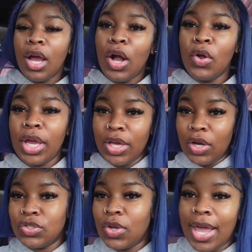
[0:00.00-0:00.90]
Okay,
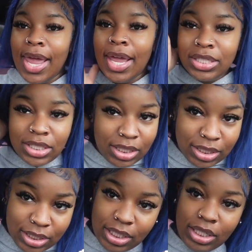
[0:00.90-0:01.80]
y'all, so I actually
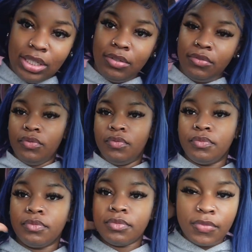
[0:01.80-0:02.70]
didn't
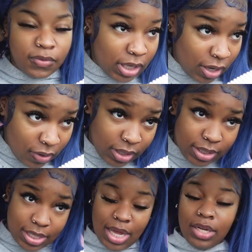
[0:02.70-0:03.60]
vlog
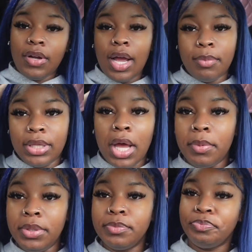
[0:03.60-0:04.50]
inside of Hobby
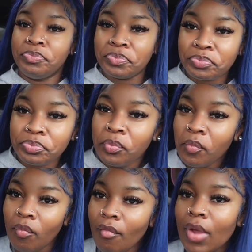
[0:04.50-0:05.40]
Lobby.
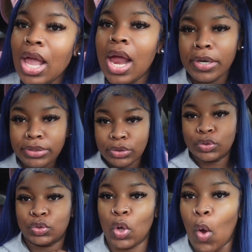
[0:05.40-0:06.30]

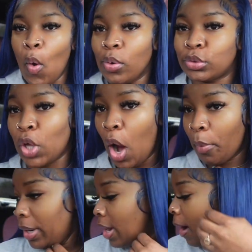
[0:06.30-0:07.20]
So sorry.